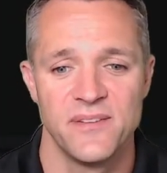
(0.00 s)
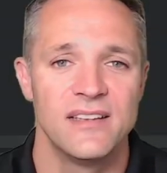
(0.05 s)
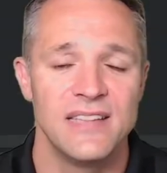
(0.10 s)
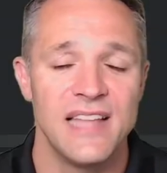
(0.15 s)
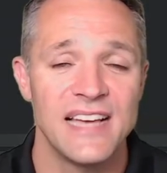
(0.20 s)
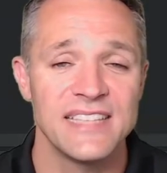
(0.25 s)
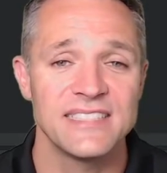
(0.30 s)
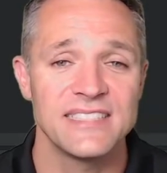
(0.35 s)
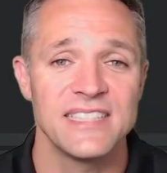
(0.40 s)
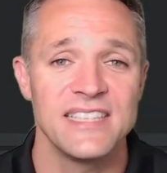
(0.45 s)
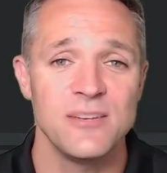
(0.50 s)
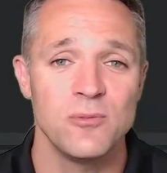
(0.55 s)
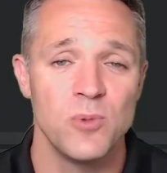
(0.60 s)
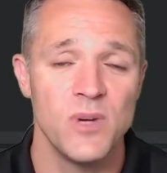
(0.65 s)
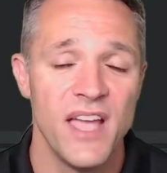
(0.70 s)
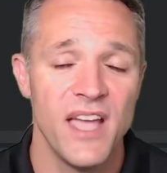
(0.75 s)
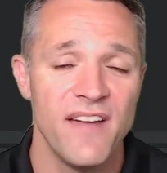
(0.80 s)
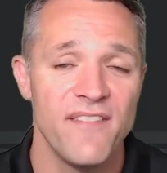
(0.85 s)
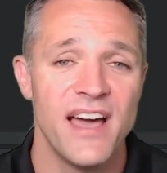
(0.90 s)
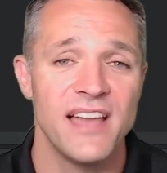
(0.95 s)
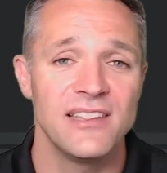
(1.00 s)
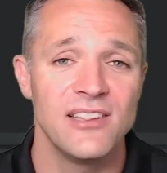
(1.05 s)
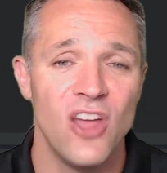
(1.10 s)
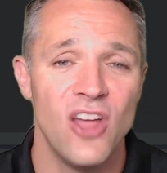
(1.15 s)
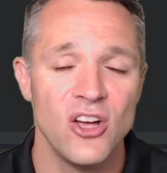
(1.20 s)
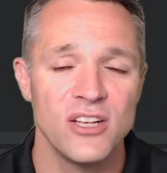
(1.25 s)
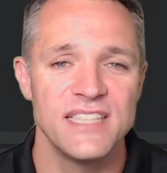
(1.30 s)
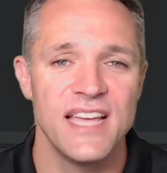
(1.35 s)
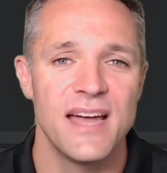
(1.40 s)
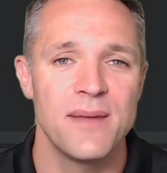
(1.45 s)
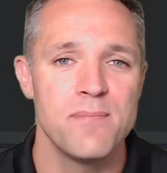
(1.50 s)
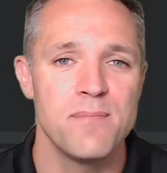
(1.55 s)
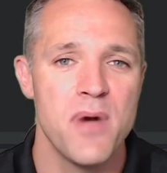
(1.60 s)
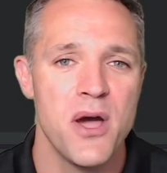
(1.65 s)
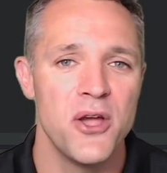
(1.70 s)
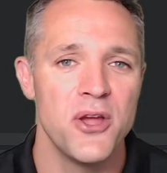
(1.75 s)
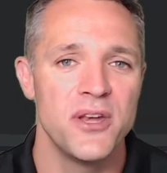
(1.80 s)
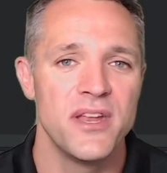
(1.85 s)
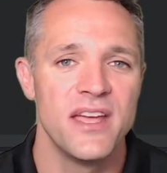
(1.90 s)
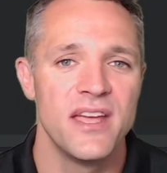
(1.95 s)
Lastly, we have our lockdown
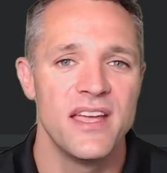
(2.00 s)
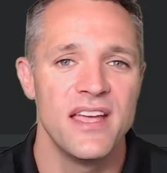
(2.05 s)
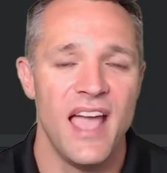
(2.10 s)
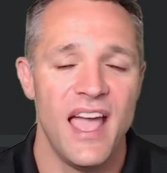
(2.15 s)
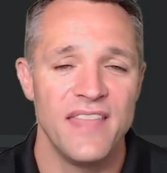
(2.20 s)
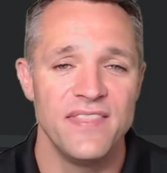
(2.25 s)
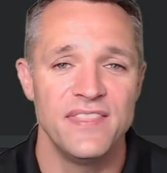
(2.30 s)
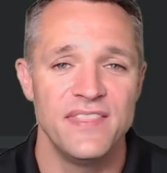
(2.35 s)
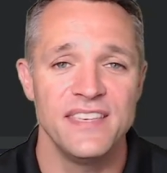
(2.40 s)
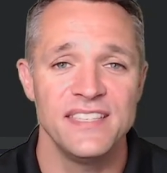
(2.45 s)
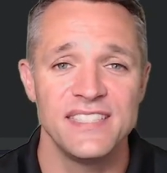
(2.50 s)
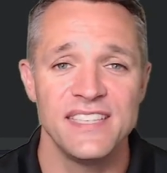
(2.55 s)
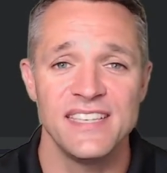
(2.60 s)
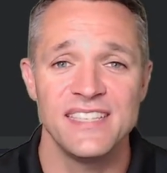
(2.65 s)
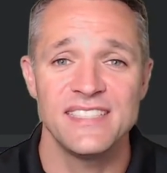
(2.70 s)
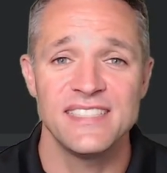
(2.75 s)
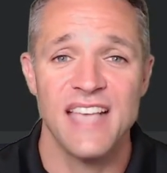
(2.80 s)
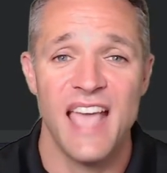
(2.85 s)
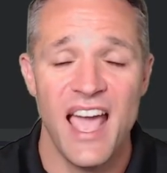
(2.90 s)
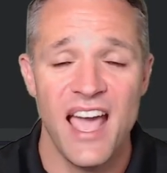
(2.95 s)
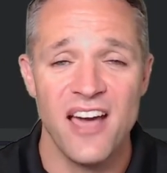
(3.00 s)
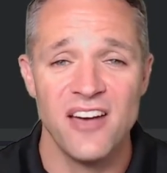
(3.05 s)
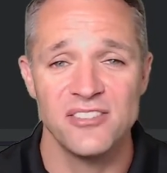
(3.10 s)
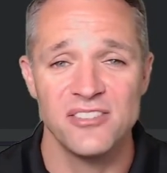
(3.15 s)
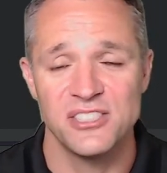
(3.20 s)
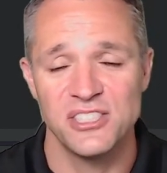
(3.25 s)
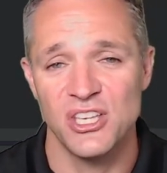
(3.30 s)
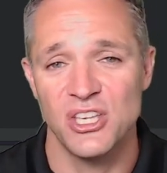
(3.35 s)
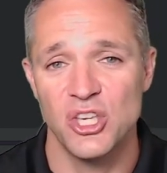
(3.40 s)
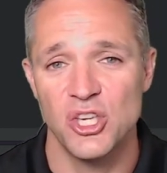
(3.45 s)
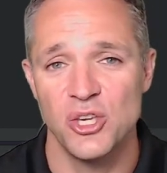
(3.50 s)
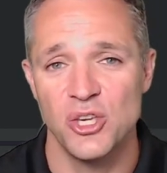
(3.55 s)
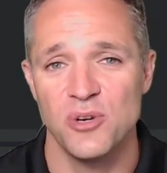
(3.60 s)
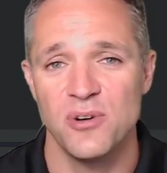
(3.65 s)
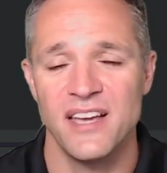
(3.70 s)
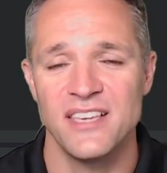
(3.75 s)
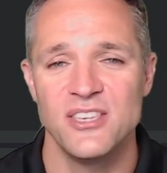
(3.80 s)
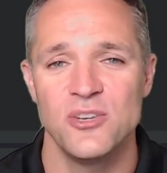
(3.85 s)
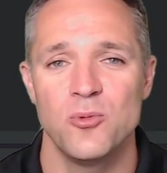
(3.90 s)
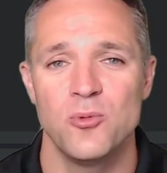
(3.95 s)
mode, and this is how
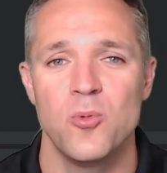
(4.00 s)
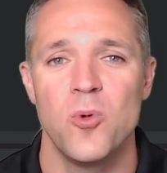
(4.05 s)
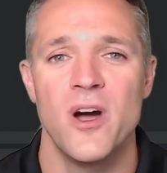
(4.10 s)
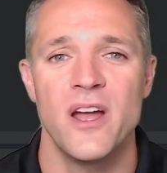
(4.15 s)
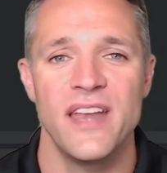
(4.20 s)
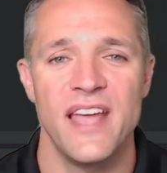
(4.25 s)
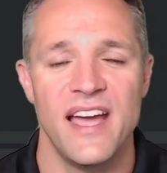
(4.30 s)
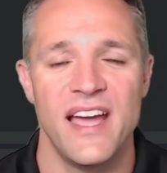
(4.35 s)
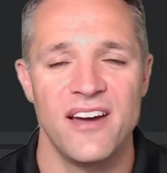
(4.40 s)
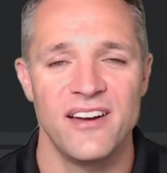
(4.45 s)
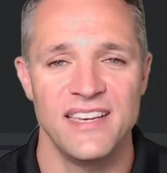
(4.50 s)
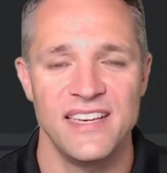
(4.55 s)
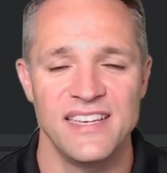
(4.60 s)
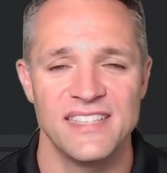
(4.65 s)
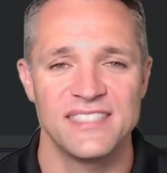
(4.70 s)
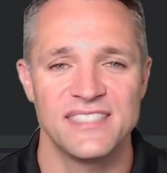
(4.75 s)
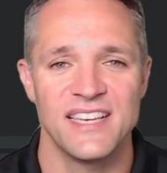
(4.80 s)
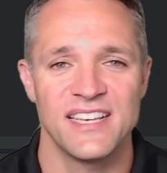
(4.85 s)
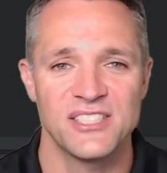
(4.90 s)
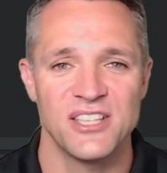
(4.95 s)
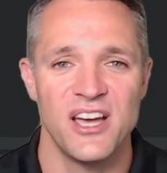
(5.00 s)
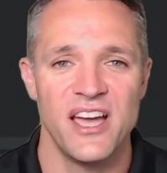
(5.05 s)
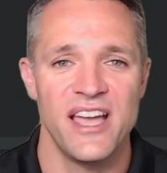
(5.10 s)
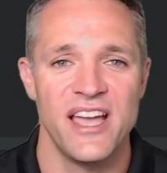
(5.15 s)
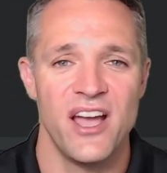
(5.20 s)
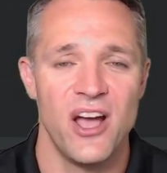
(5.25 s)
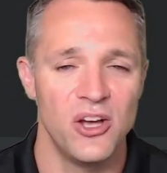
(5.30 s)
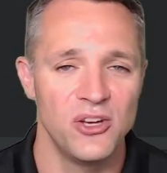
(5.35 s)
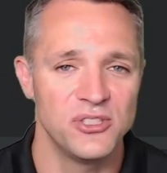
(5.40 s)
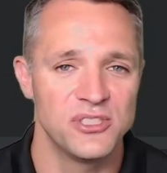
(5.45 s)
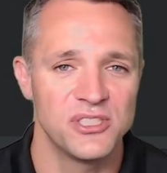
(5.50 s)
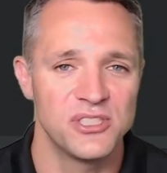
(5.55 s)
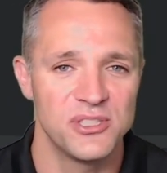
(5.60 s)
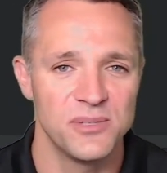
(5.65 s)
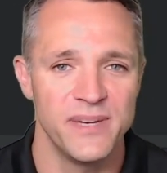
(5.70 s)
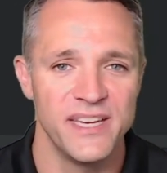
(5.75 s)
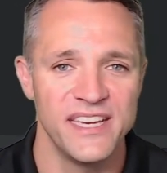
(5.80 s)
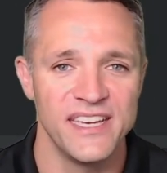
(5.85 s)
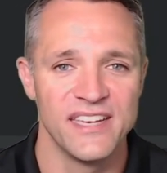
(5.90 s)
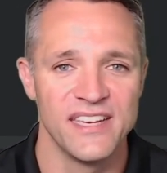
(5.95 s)
secure you want our ESXi host to
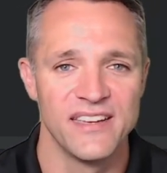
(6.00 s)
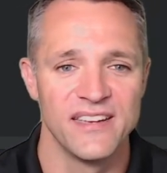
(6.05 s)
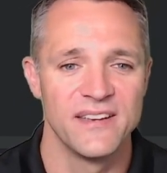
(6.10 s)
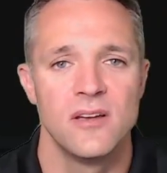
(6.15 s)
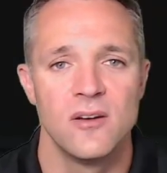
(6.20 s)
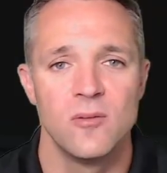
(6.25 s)
be.